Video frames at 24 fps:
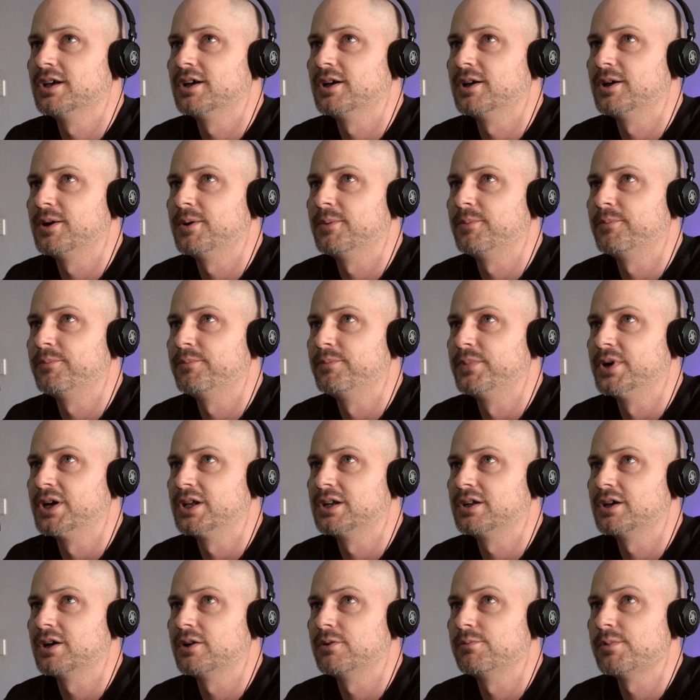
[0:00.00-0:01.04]
But
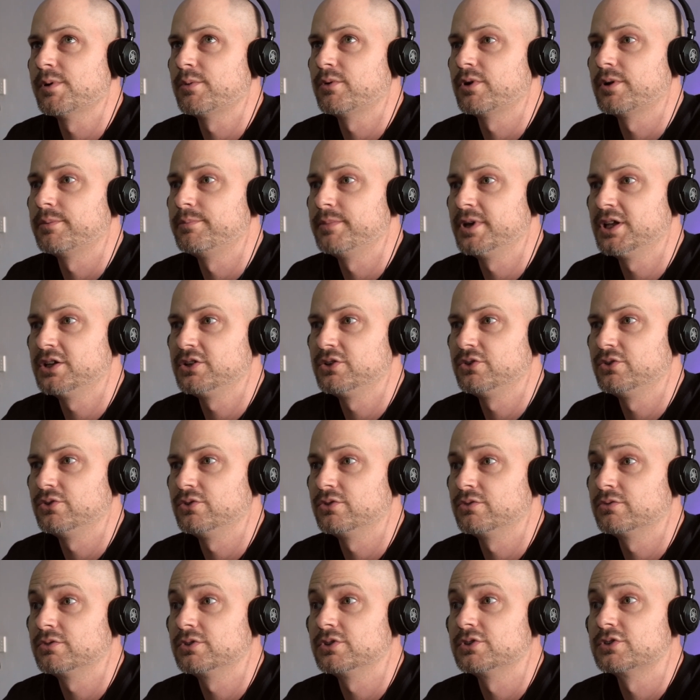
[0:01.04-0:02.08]
I remember I'd met
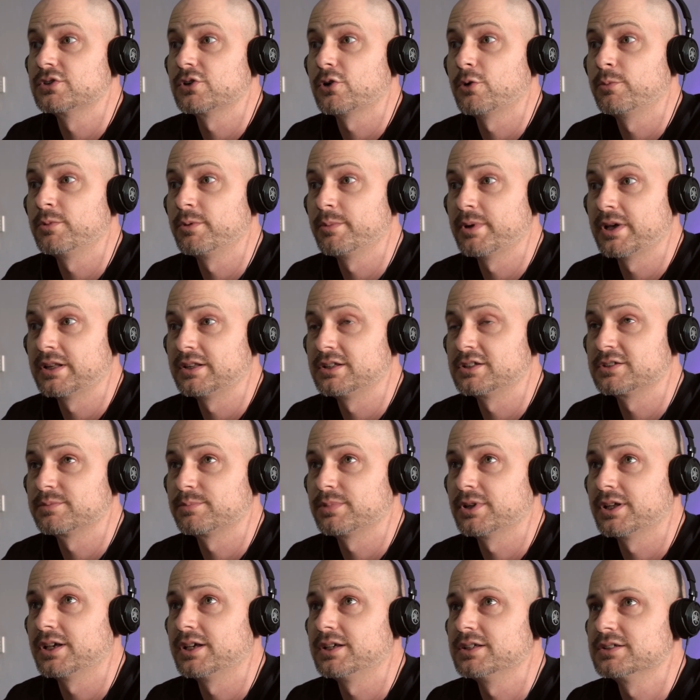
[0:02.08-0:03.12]
you. You told me about this
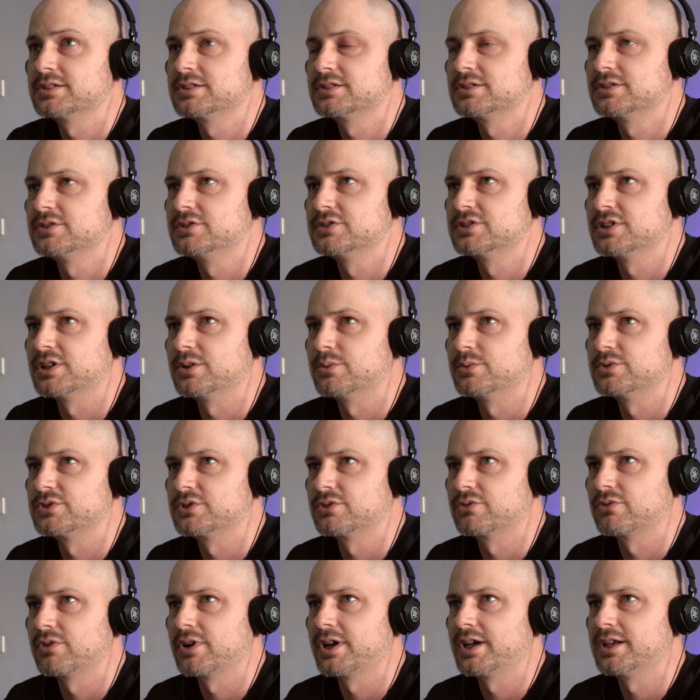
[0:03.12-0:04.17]
place. You said it was
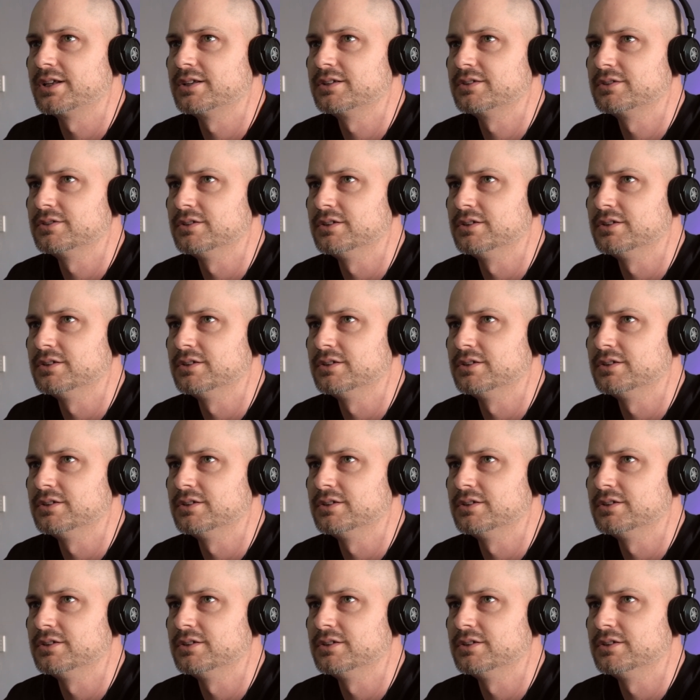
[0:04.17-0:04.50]
great.